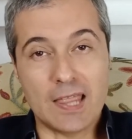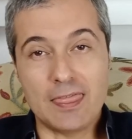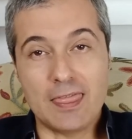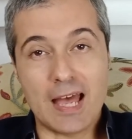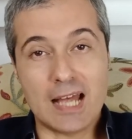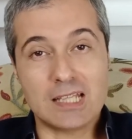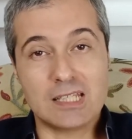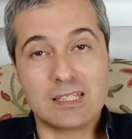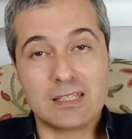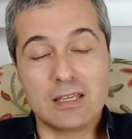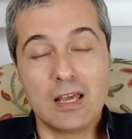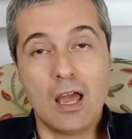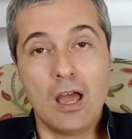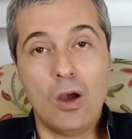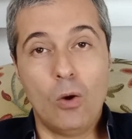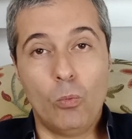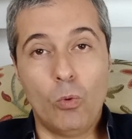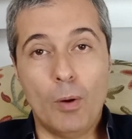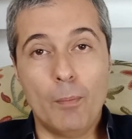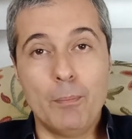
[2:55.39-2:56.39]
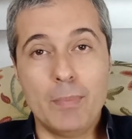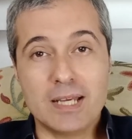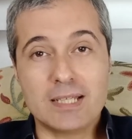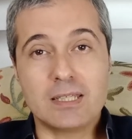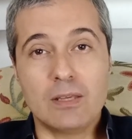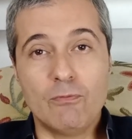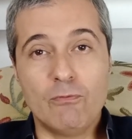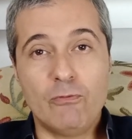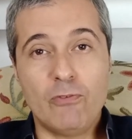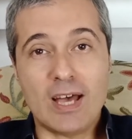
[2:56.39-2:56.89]
and that's what
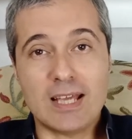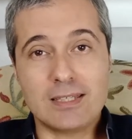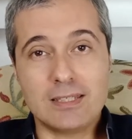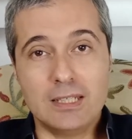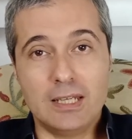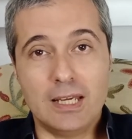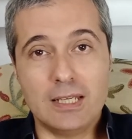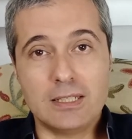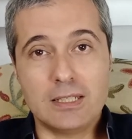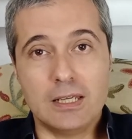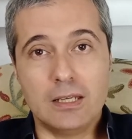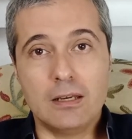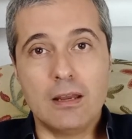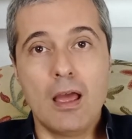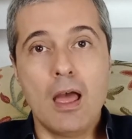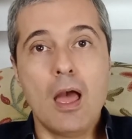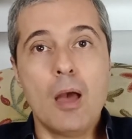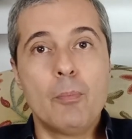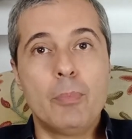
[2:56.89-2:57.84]
makes them fascinating.